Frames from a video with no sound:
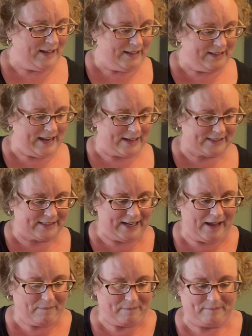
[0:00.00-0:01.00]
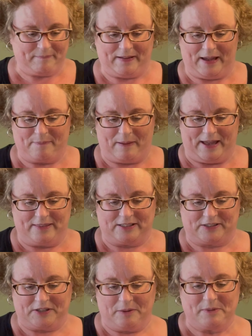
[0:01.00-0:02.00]
Next up, I buy
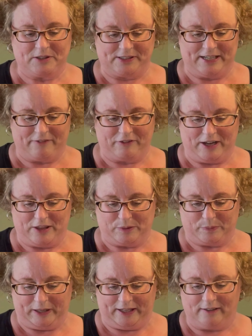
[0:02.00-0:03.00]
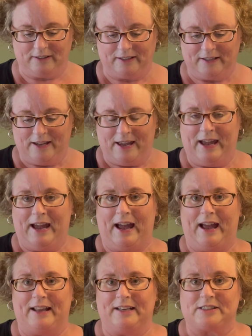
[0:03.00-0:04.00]
this almost every other week,
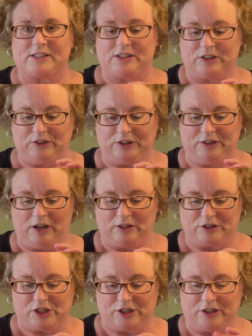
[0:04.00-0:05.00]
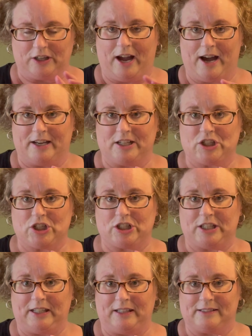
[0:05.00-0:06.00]
and it's the Good Culture cottage
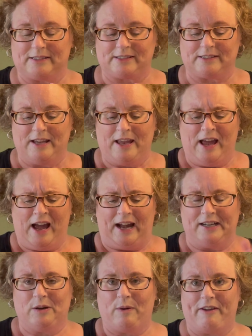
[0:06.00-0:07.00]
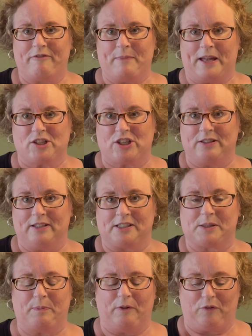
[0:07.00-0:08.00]
cheese. I know I've mentioned
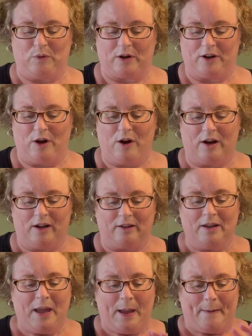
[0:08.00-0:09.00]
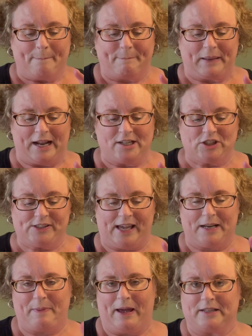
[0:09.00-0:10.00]
this before in a haul, but I just
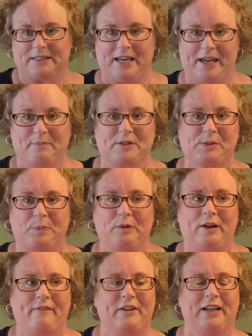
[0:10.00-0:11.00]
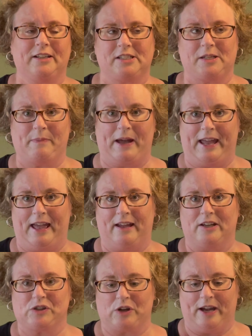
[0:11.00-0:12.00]
add about a tablespoon of it into my
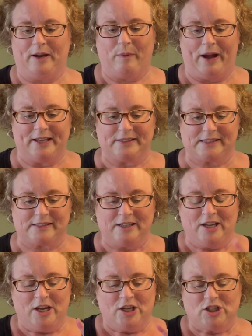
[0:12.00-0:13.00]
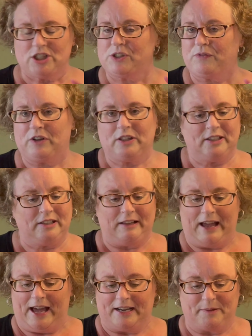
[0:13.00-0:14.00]
eggs or egg whites, just for a little
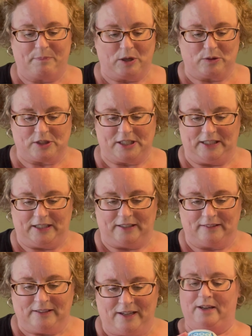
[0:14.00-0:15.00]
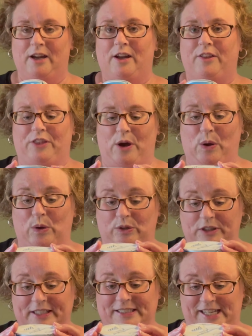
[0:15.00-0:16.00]
added protein. The whole
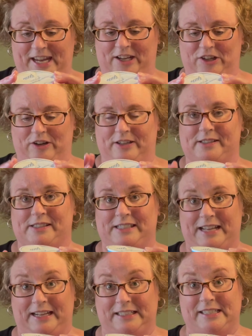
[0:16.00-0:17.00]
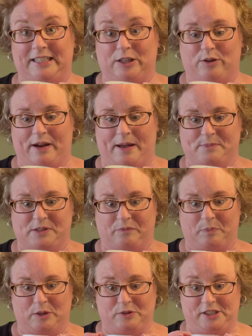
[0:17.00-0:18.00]
container is 19 grams
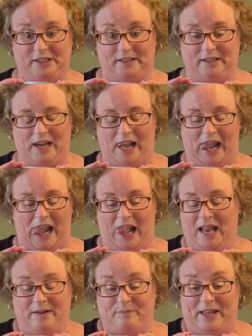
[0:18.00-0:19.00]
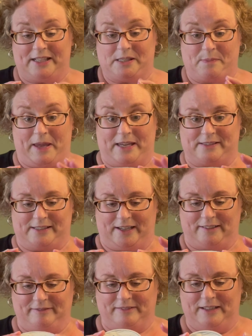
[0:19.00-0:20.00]
of protein. That's
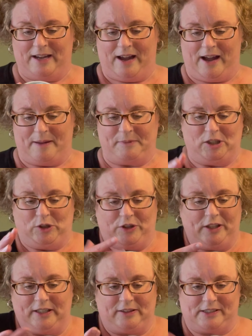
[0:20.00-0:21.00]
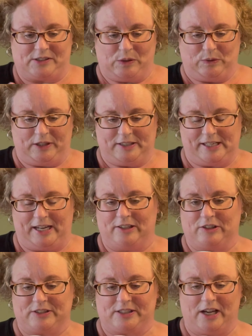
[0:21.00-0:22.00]
amazing. I mean, you could eat this whole
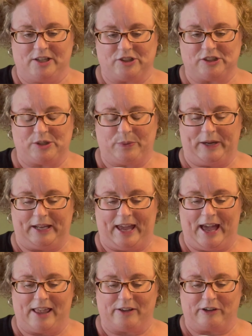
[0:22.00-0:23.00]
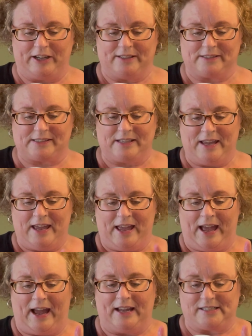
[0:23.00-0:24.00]
container. It's 120 calories.
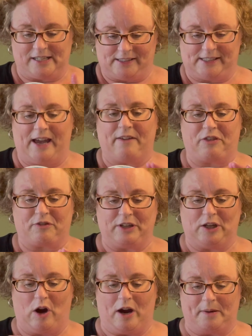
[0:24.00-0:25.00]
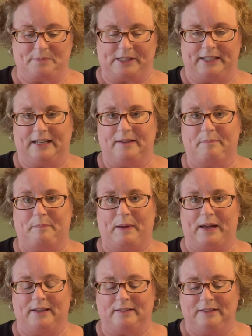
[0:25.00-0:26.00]
It does have 3 carbs in it,
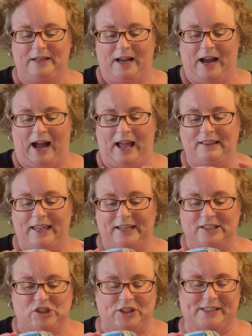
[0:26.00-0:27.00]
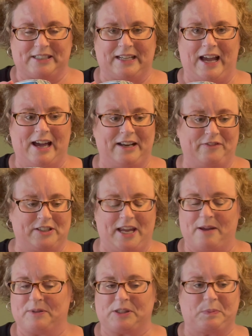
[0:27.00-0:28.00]
but I like it just kind of a
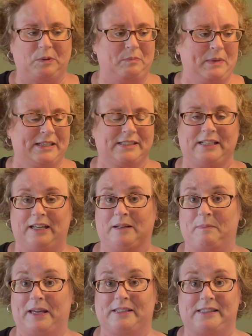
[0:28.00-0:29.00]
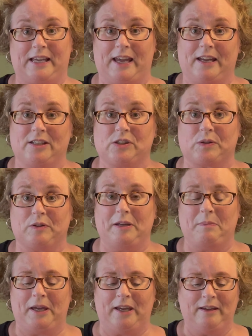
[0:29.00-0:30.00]
tablespoon mixed in. It makes the eggs
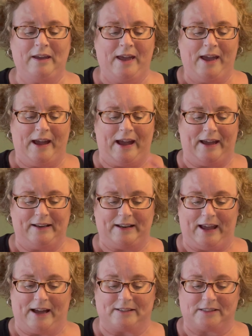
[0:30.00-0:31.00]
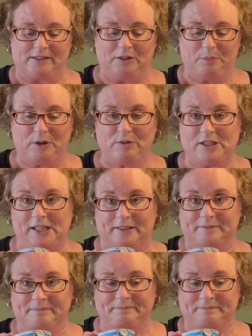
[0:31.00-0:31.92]
creamy and adds a little protein.